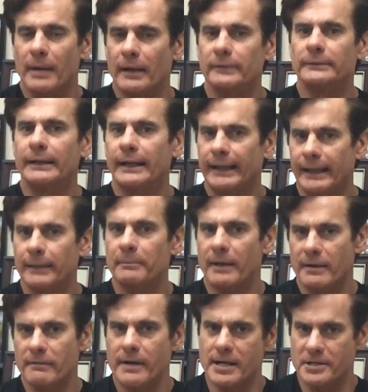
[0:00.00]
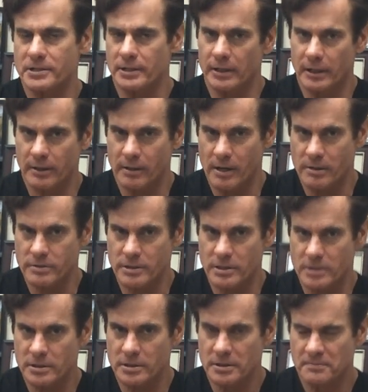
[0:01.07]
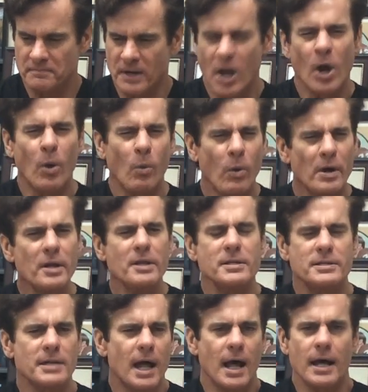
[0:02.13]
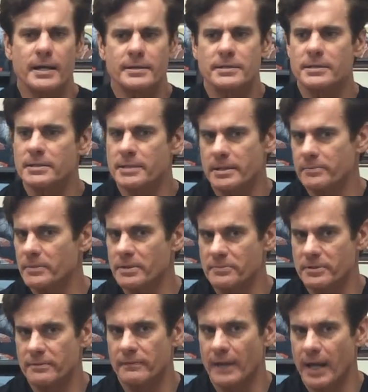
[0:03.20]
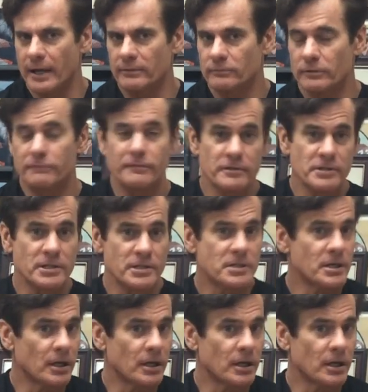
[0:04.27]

about hip avascular necrosis. What are the signs and symptoms of that? Well, first let's